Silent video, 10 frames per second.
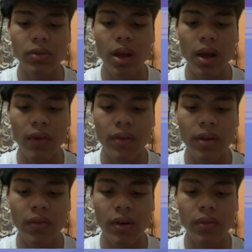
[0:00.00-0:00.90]
have
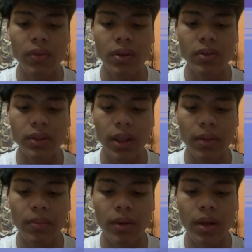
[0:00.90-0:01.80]
different views
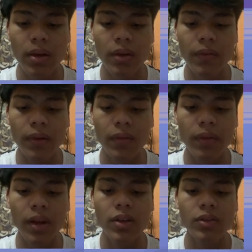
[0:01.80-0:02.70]
and bring different
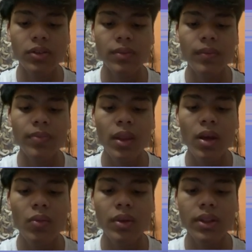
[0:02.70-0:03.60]
values,
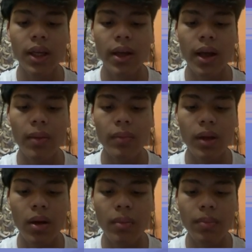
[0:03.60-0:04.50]
which can help the
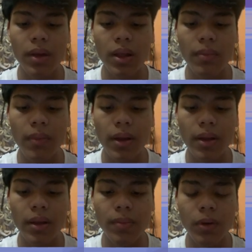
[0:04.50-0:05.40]
company
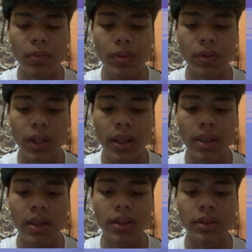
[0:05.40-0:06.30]
better propose
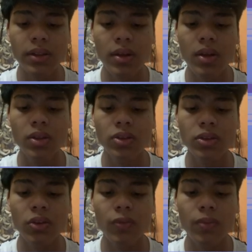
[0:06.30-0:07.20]
ideas,
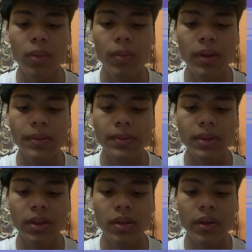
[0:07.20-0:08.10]
solve problems,
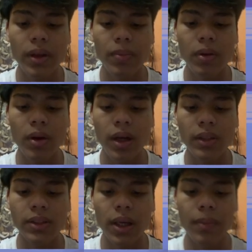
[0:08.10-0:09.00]
create
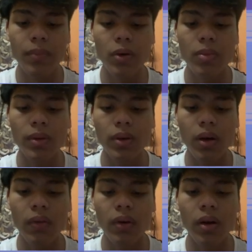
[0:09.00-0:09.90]
products, and promote
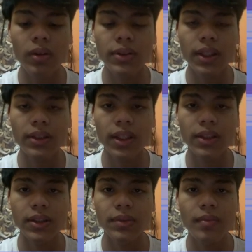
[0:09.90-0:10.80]
overall
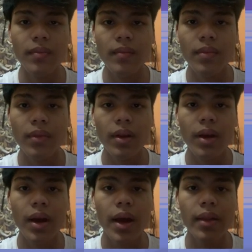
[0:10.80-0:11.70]
success.
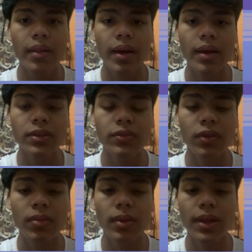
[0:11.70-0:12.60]
And that is
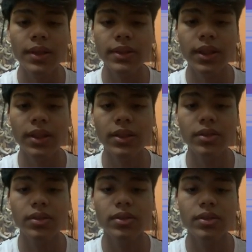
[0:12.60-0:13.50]
for my
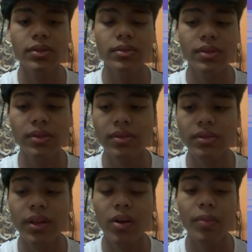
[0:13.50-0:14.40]

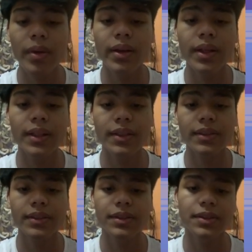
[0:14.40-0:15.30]
recommendations.